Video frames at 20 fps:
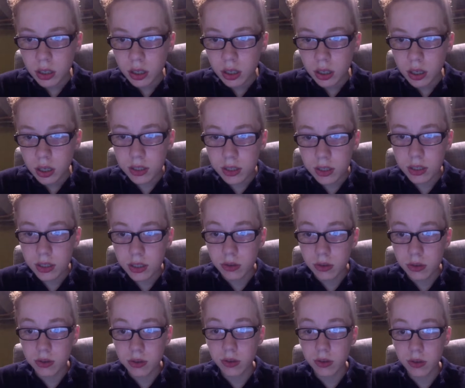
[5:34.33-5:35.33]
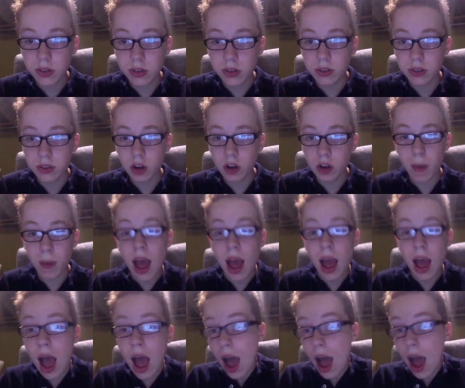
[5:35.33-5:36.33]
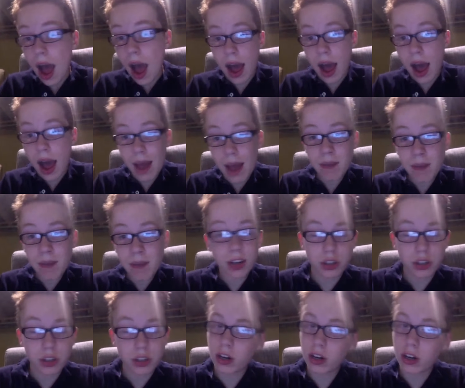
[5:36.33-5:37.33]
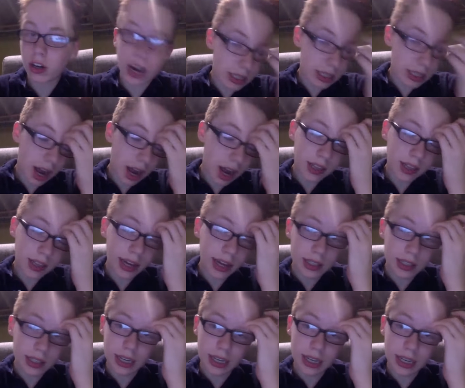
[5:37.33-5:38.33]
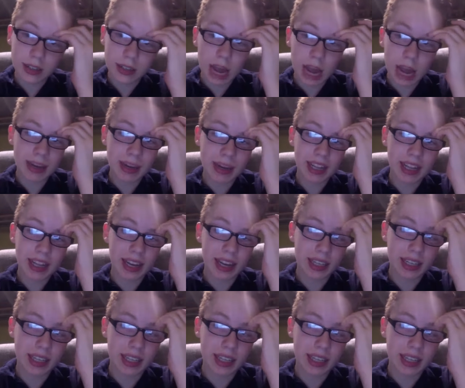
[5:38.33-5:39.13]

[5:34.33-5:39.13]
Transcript: Is Coaster Studios going to show up? I'm not sure. It's unlikely. I mean, like,